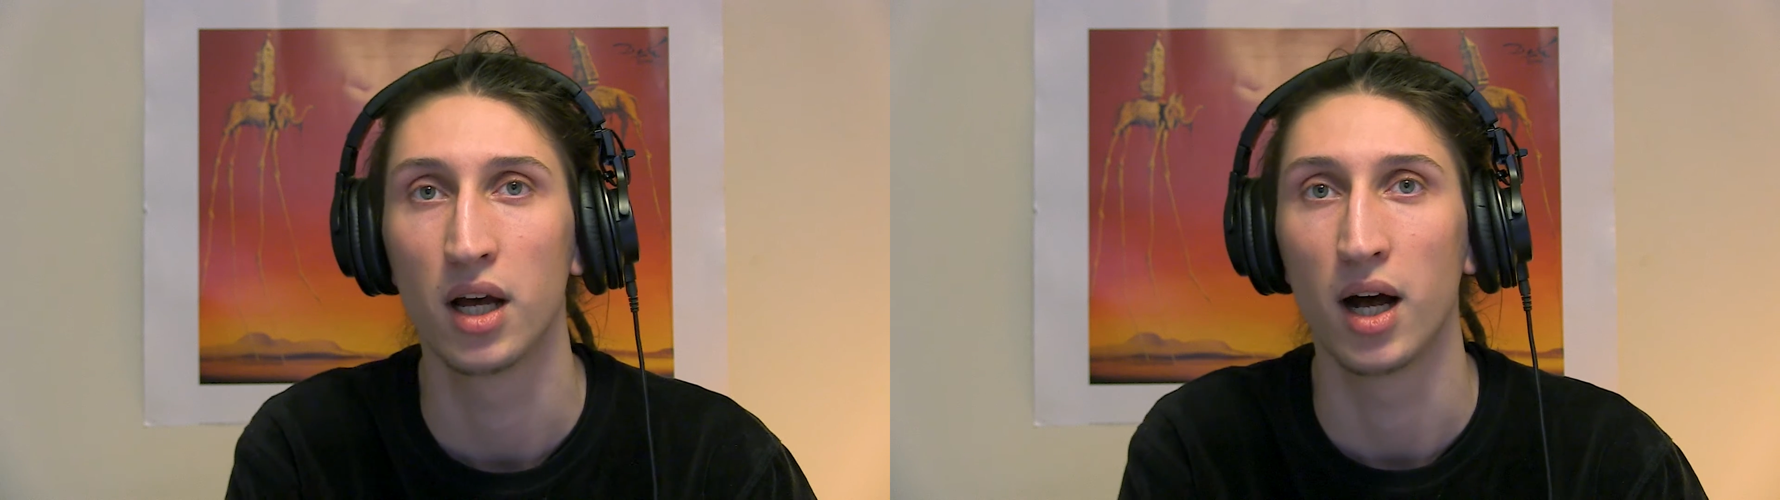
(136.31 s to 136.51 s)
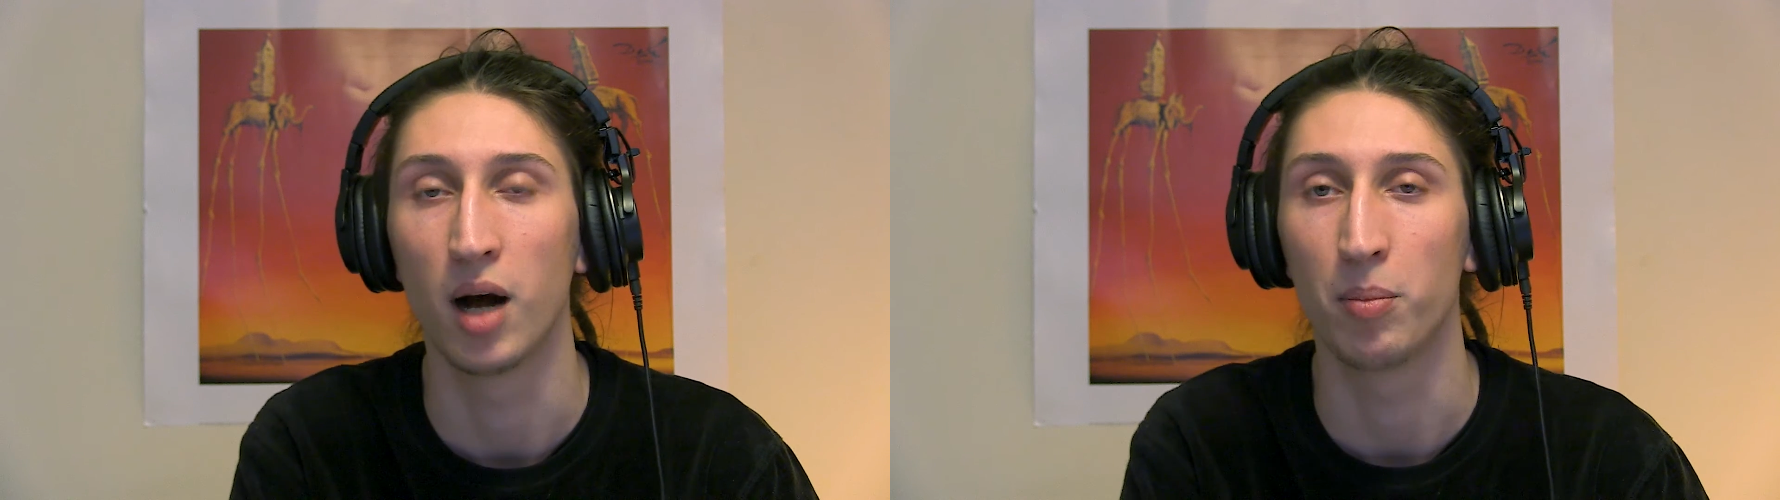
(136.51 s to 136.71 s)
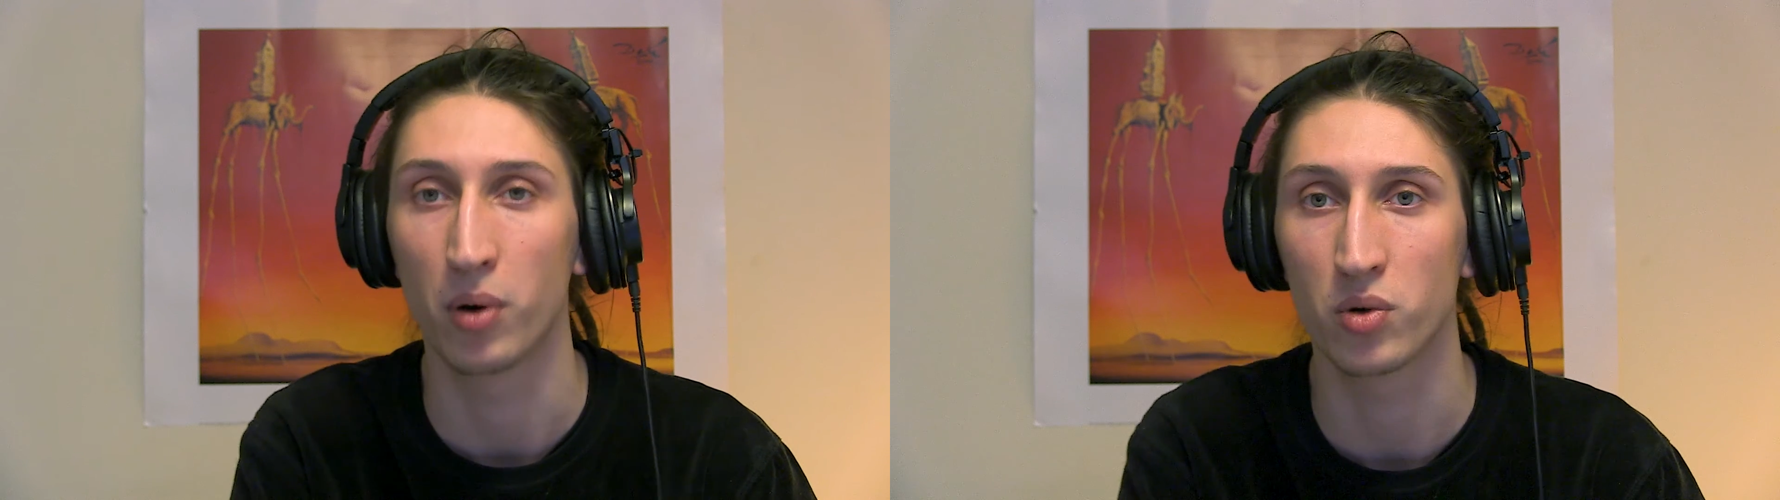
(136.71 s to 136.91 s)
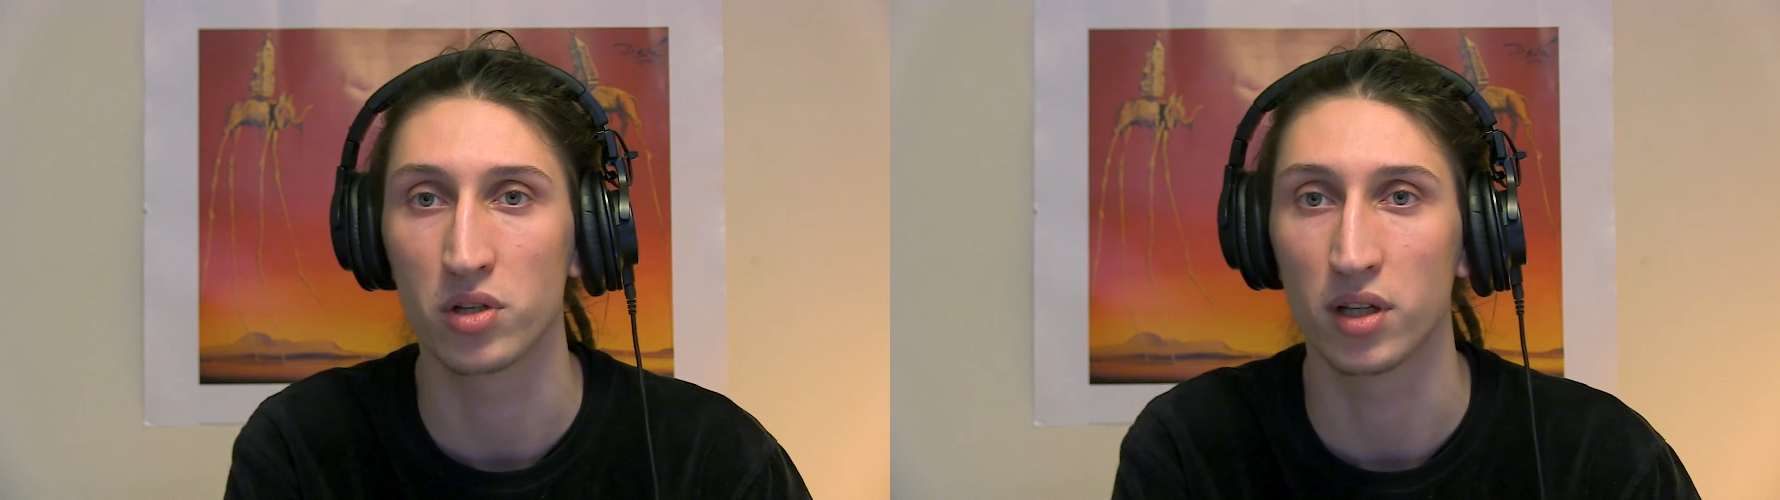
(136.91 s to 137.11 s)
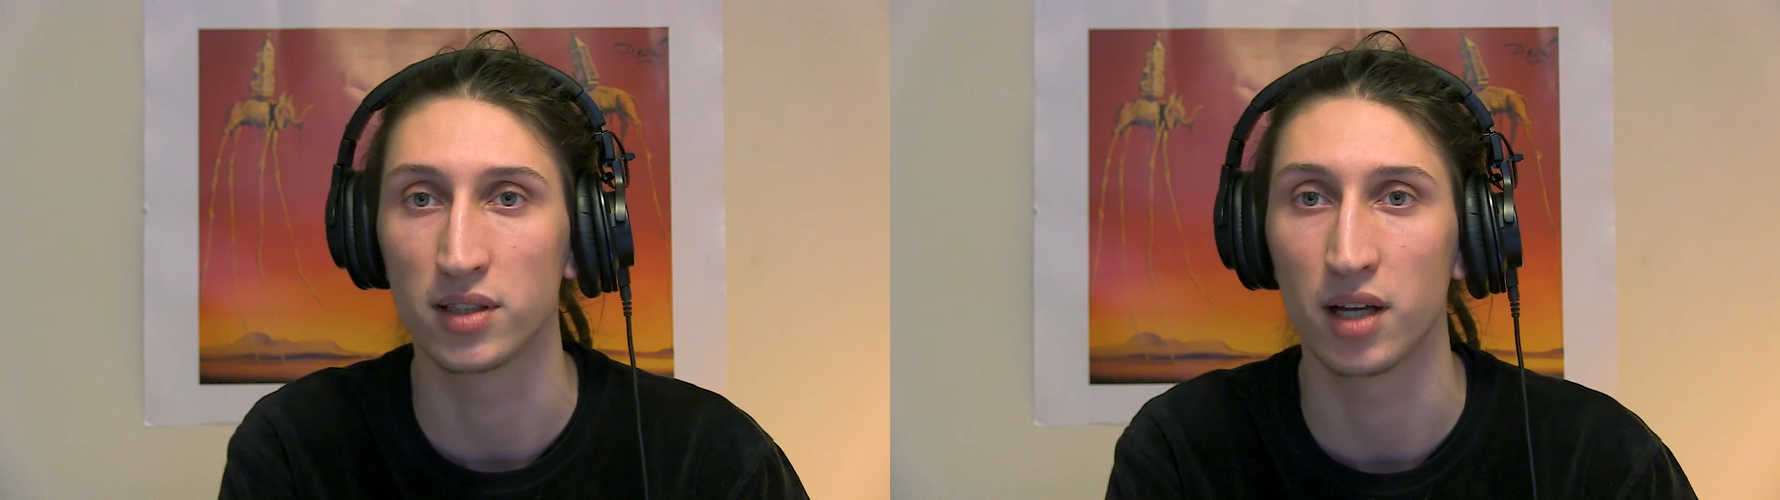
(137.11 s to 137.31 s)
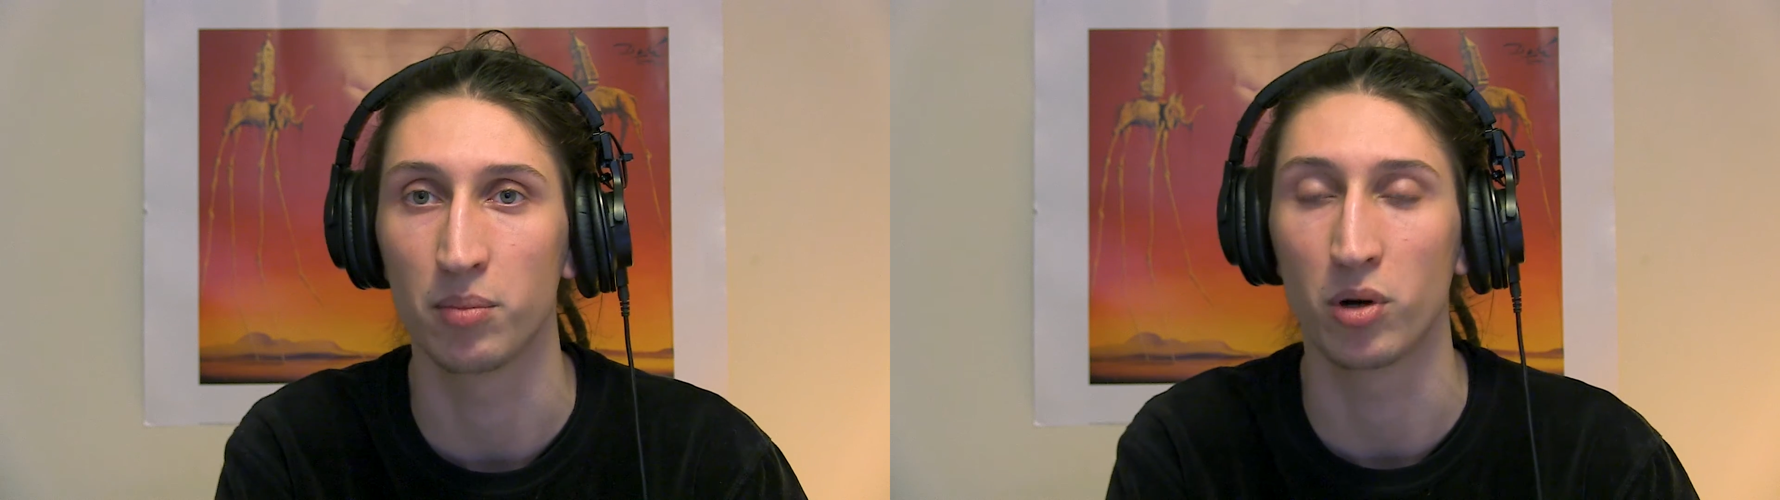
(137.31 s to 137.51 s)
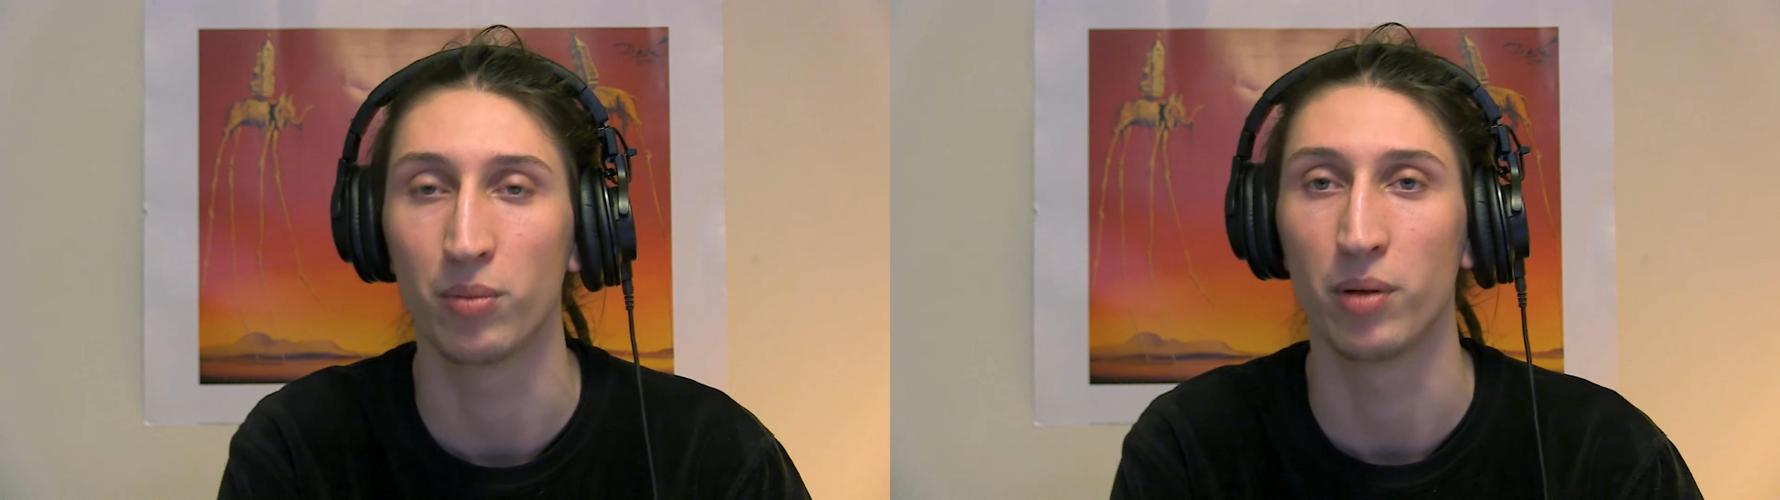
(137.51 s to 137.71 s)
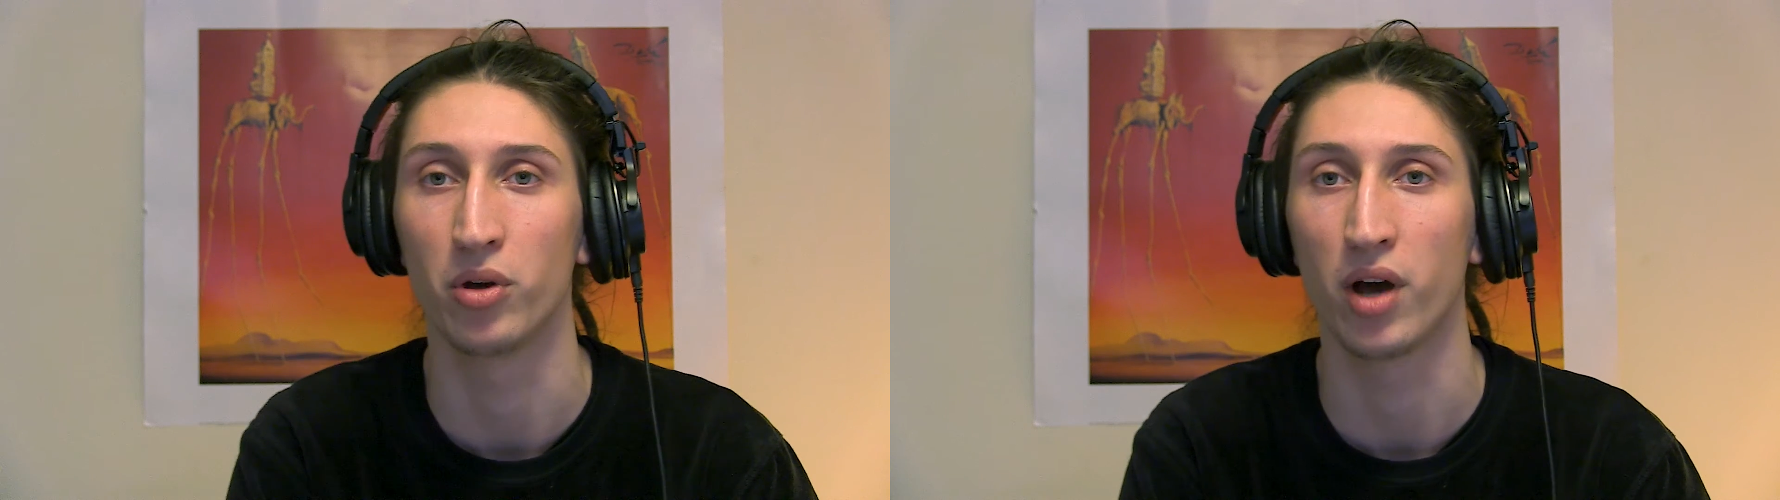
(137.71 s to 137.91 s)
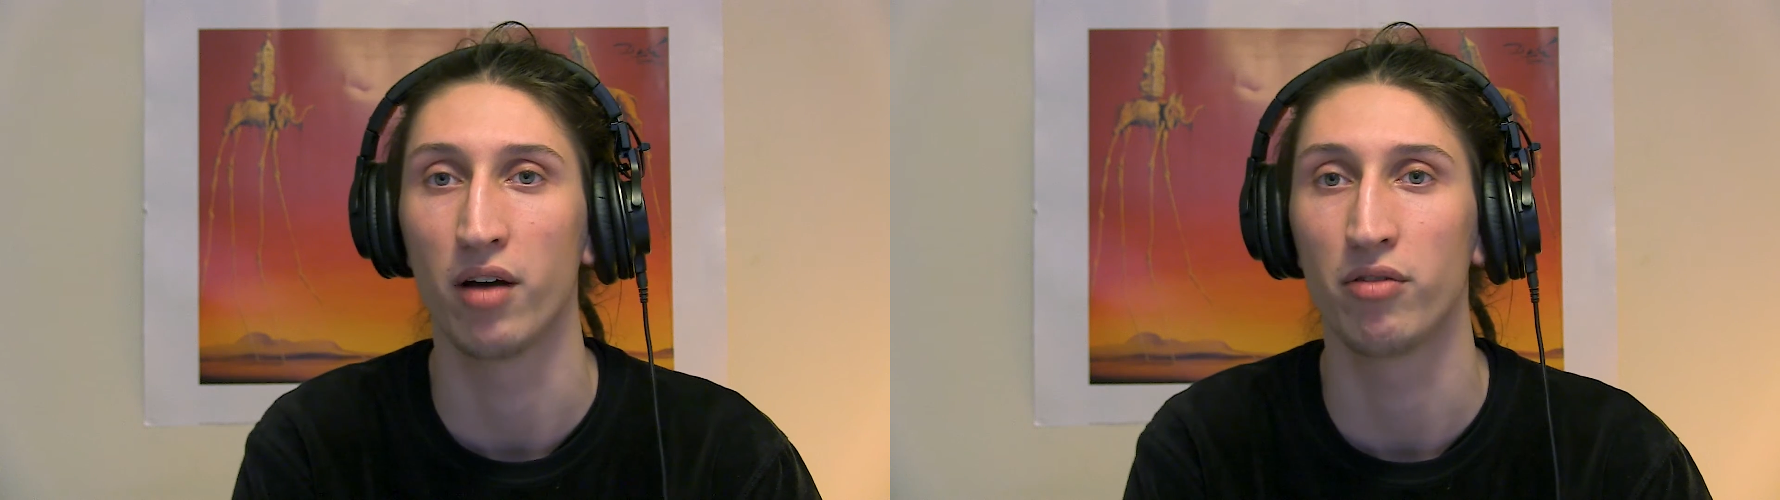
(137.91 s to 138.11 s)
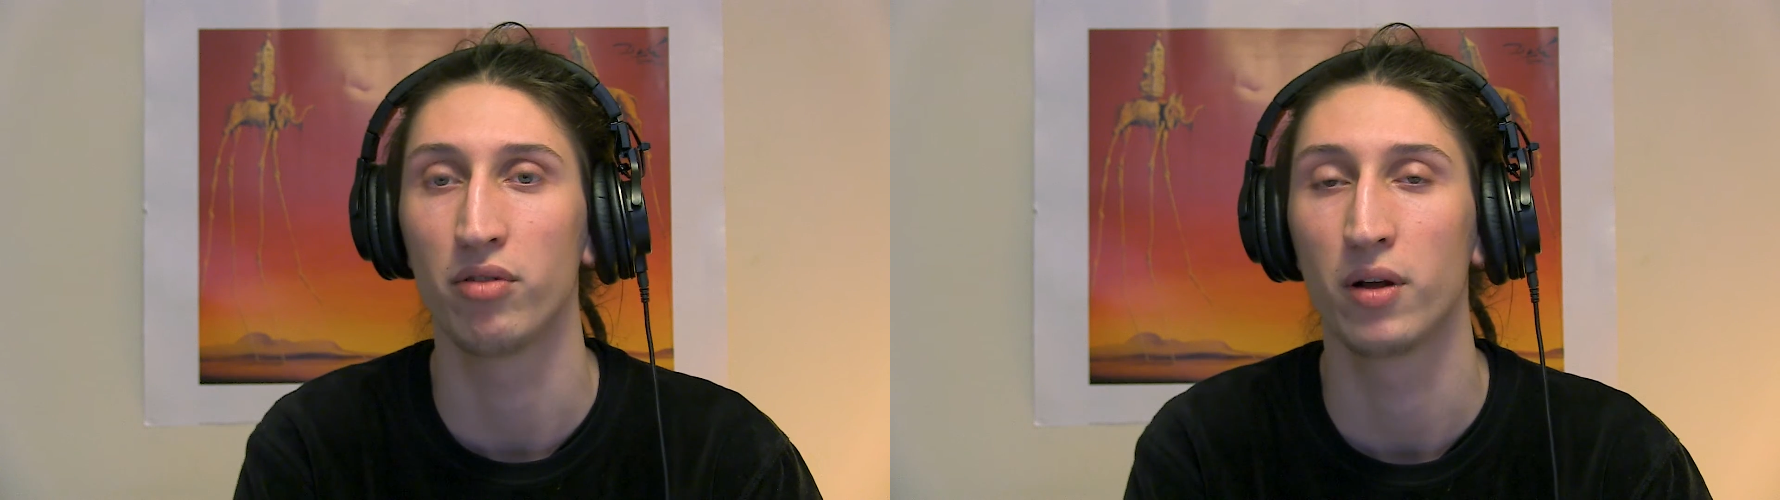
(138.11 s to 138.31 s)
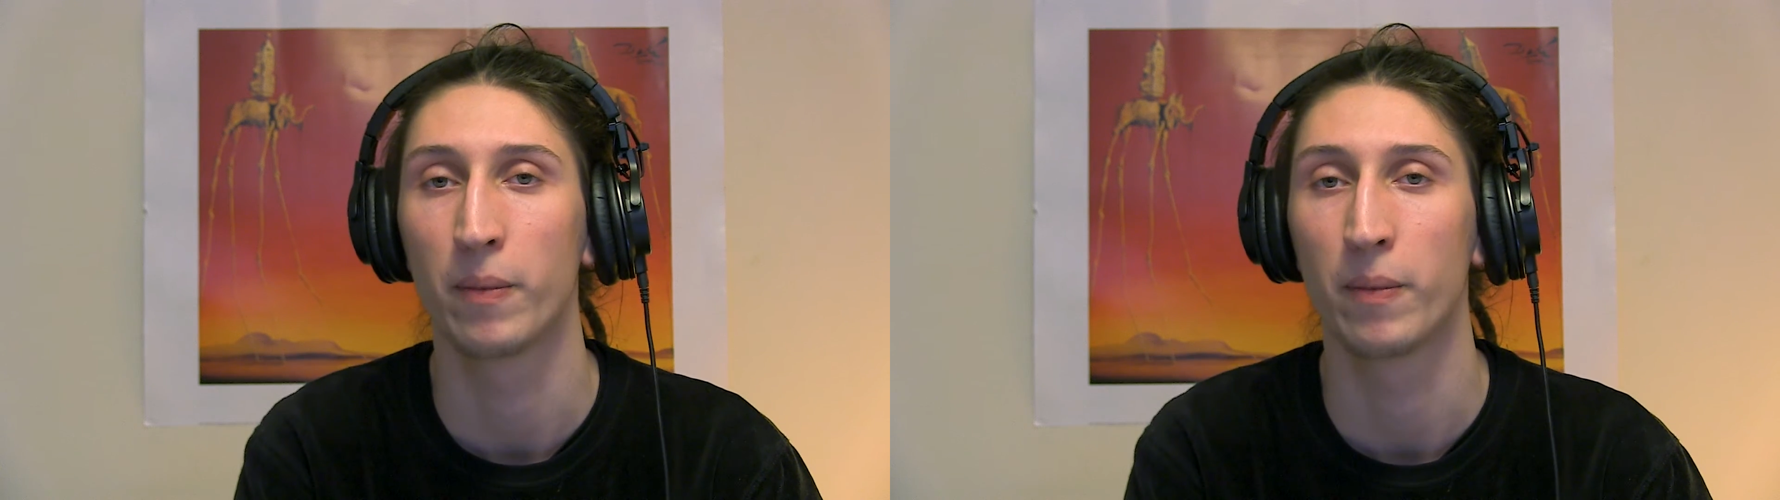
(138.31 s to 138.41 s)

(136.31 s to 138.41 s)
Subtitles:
approached the same problem you have.